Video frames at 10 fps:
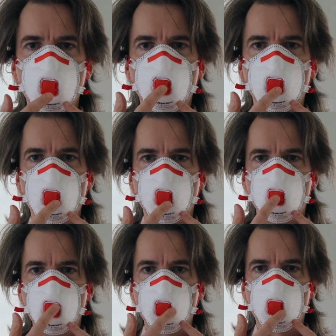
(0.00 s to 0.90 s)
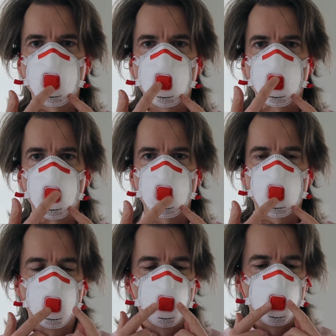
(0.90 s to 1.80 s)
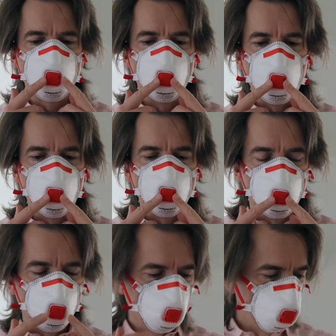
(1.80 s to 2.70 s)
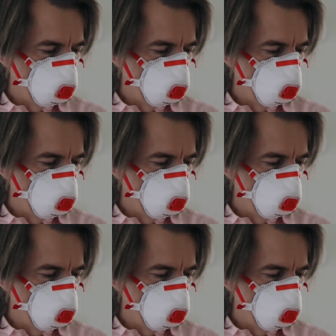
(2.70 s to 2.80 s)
and when I breathe out, it goes through this valve here.